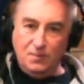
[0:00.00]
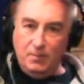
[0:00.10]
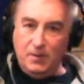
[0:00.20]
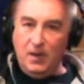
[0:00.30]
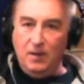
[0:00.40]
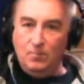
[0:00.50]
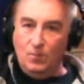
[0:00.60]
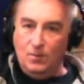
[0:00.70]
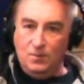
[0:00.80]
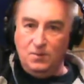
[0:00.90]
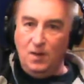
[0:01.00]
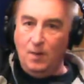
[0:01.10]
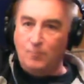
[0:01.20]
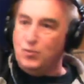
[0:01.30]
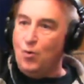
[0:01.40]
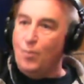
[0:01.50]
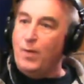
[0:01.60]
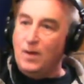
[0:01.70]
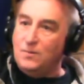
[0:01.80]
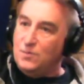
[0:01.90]
became one of the top show
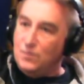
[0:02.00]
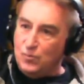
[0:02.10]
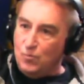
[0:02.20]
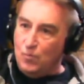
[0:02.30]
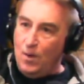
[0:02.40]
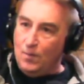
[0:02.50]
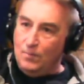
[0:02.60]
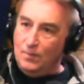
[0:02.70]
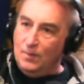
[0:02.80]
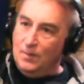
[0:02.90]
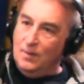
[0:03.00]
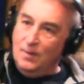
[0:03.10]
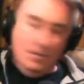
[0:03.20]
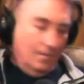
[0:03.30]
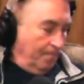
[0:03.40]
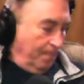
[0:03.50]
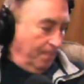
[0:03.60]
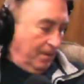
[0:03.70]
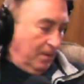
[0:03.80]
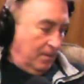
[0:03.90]
bands in Toronto.
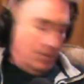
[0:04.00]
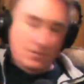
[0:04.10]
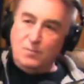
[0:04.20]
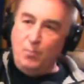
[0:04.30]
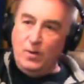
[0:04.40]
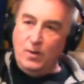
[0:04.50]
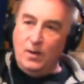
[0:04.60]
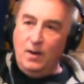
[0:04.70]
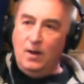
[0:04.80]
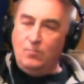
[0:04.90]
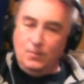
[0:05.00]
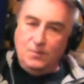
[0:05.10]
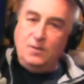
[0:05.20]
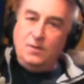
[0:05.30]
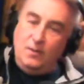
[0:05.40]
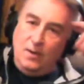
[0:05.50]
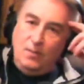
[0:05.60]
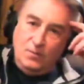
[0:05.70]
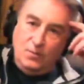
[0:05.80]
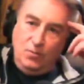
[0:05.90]
Now, at this point, I, I wouldn't say that I
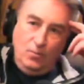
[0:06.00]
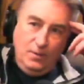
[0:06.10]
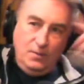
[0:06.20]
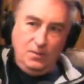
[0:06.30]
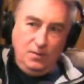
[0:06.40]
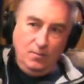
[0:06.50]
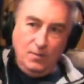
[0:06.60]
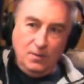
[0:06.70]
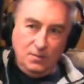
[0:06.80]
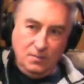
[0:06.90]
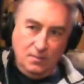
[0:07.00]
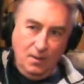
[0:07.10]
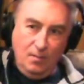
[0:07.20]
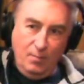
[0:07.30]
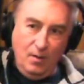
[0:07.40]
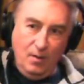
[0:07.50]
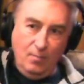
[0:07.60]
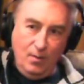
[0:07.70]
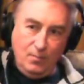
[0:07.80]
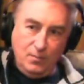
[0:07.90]
was totally serious ab
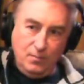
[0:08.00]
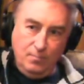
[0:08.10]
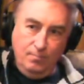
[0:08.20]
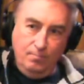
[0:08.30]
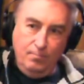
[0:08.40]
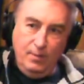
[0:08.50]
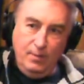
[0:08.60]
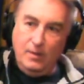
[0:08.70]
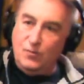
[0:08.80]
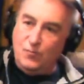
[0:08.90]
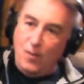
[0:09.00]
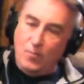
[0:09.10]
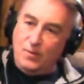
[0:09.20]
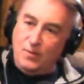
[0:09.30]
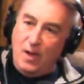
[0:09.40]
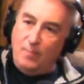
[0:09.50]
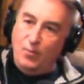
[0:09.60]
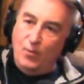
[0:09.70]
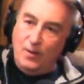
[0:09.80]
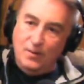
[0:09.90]
about being a drummer at that
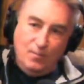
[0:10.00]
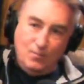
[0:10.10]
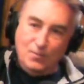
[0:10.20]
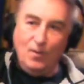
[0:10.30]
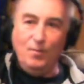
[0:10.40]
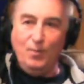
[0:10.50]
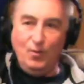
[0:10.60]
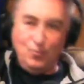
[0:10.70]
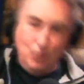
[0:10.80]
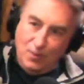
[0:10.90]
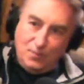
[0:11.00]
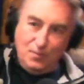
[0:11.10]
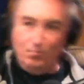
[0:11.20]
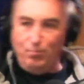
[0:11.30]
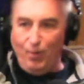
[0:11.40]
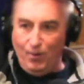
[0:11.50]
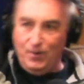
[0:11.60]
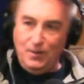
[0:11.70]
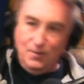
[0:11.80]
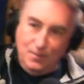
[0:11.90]
point. It was all about chicks and
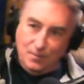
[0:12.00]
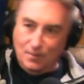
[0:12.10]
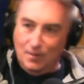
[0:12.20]
parties, and,